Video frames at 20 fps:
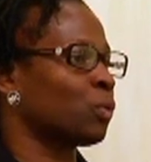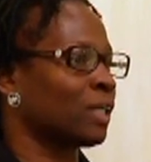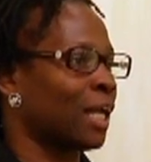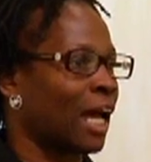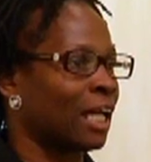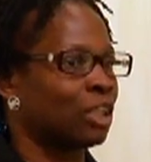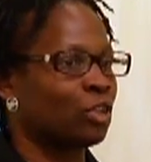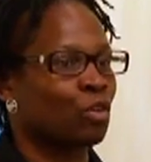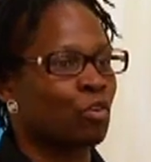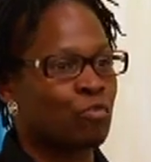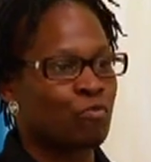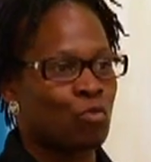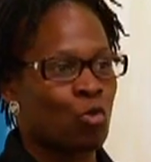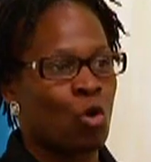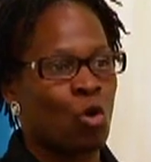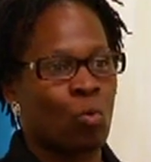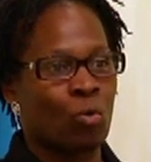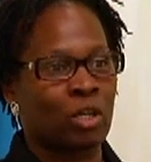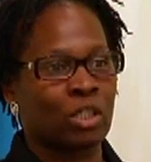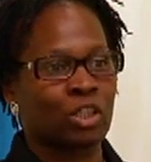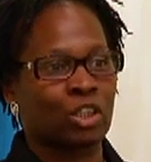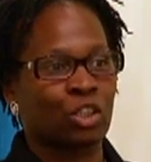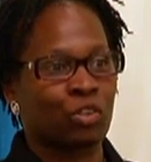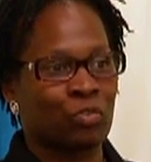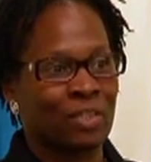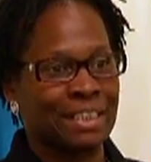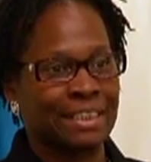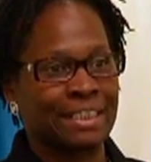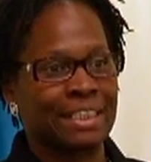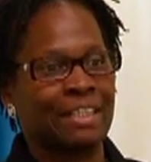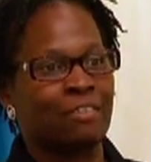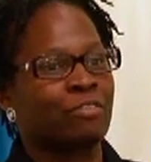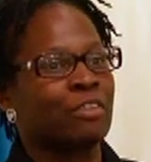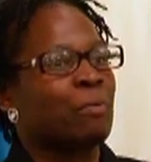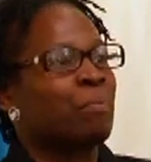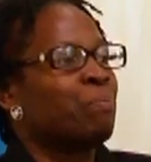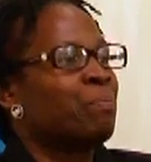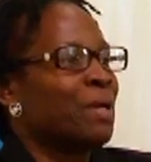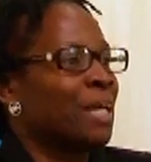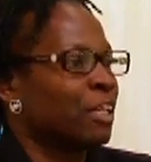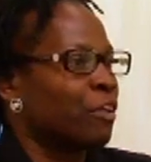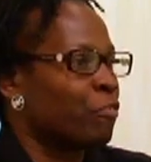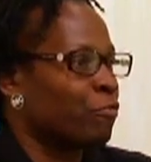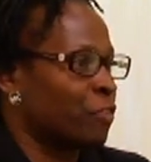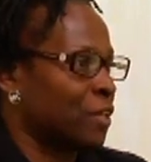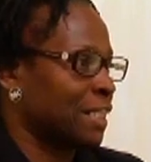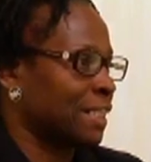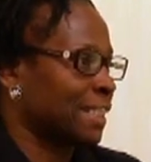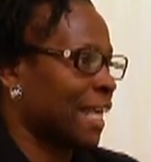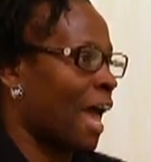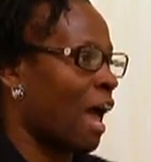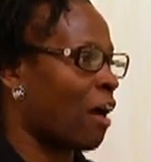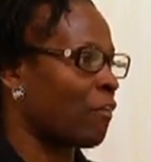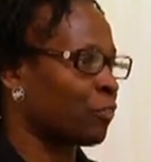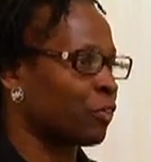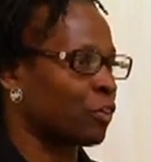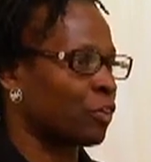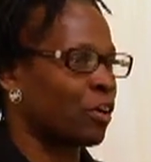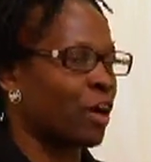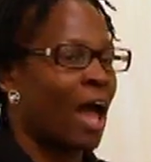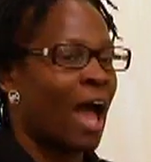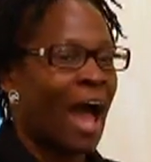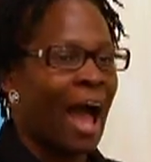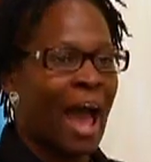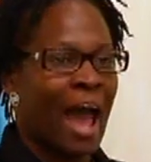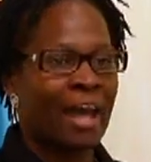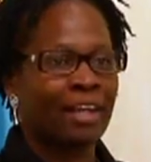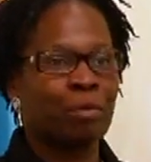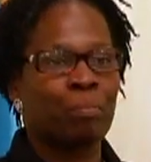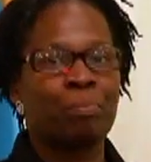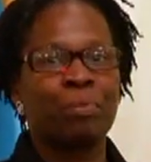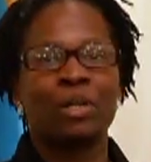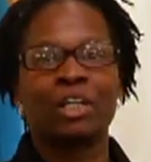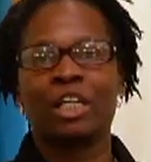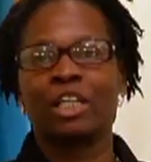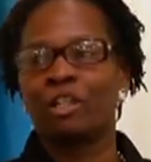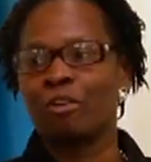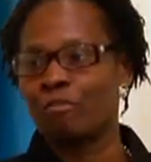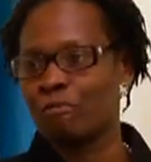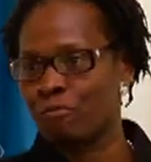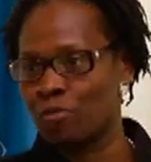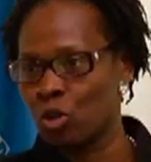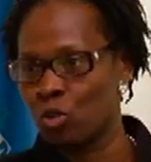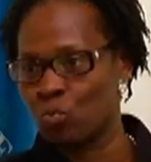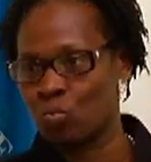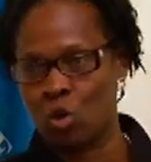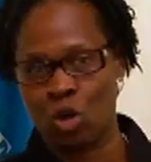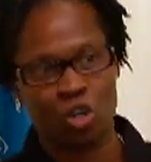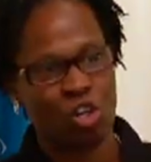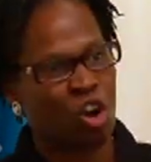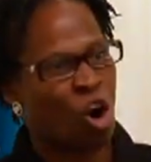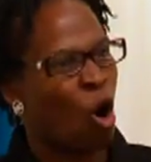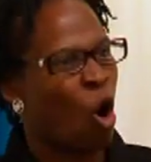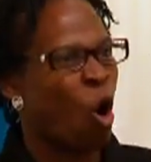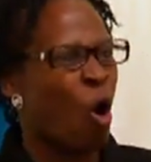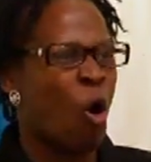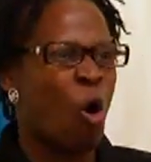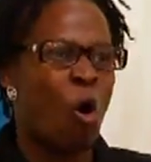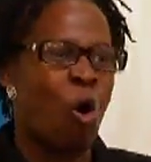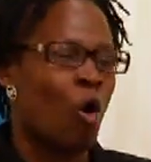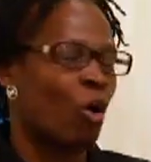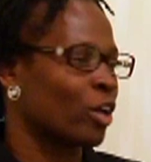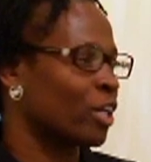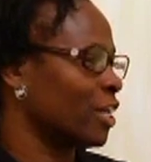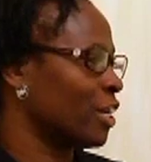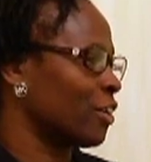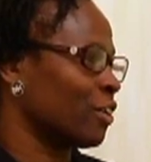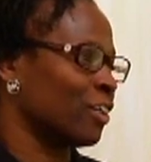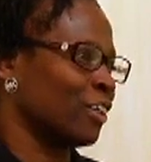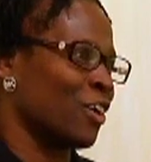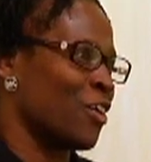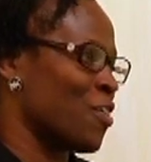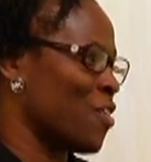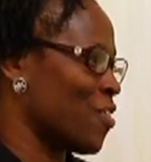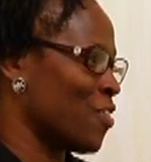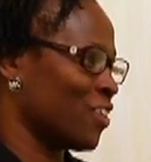when I look forward to receive the benefits after I done put in the footwork all year long.